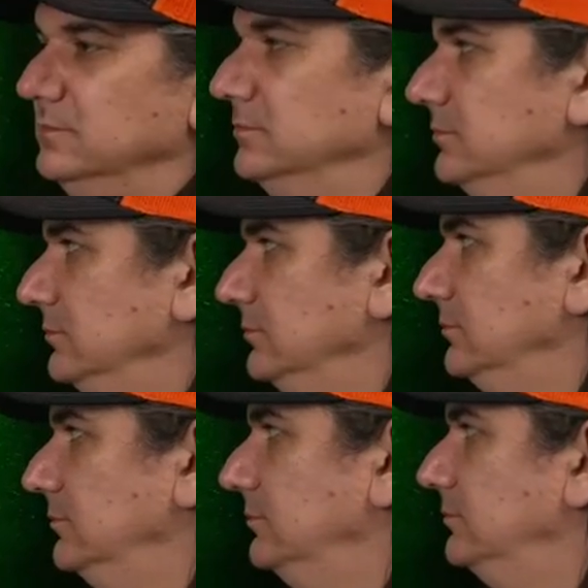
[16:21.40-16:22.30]

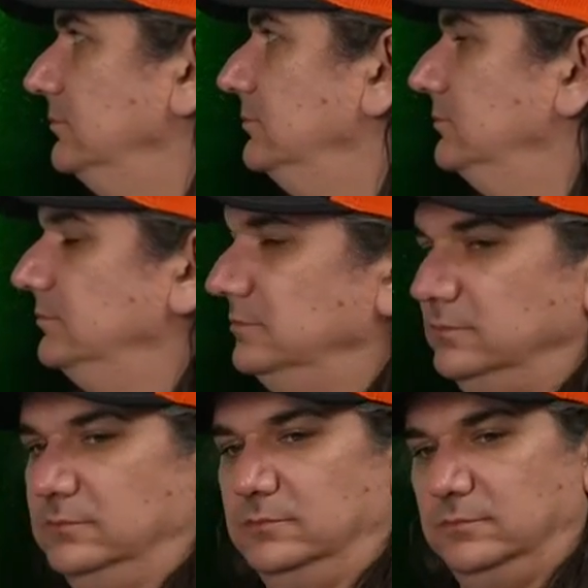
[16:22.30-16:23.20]

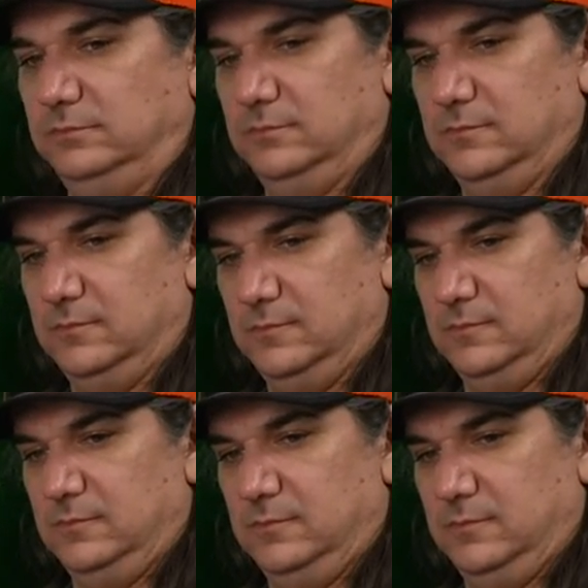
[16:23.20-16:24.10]

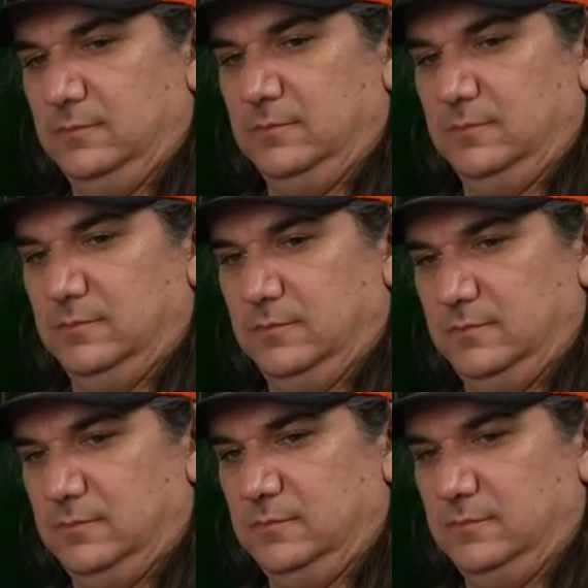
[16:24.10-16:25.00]

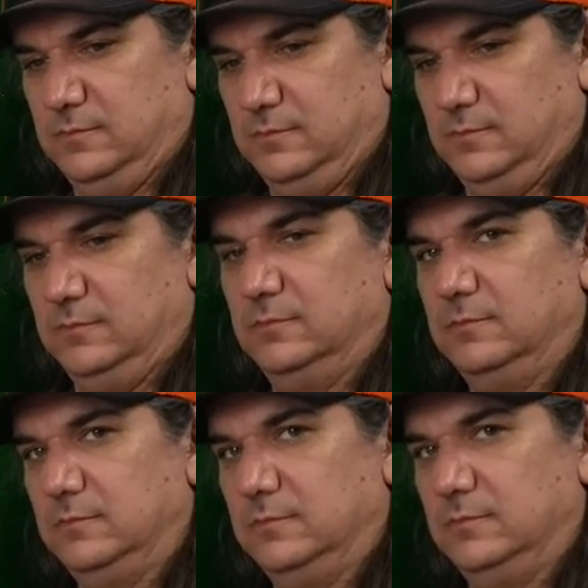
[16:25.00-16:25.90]

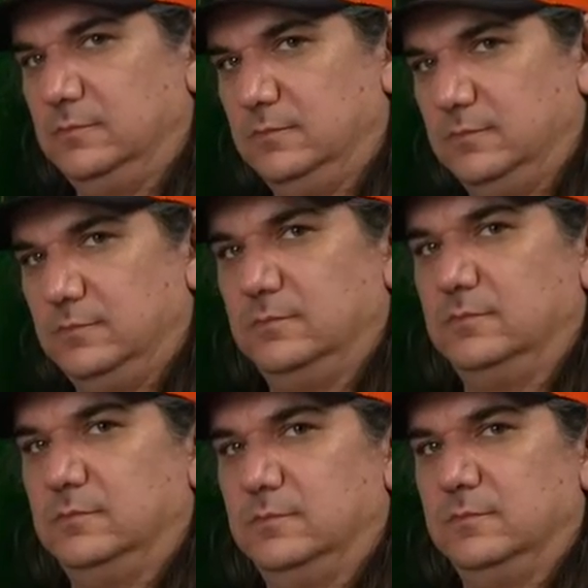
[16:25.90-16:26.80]

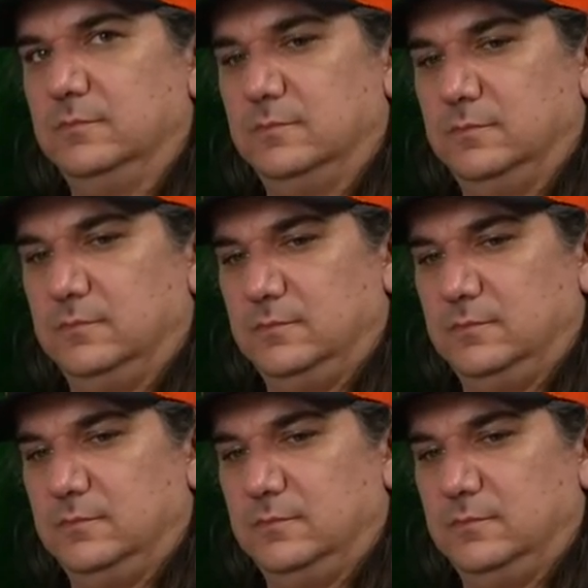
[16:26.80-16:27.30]
(silent)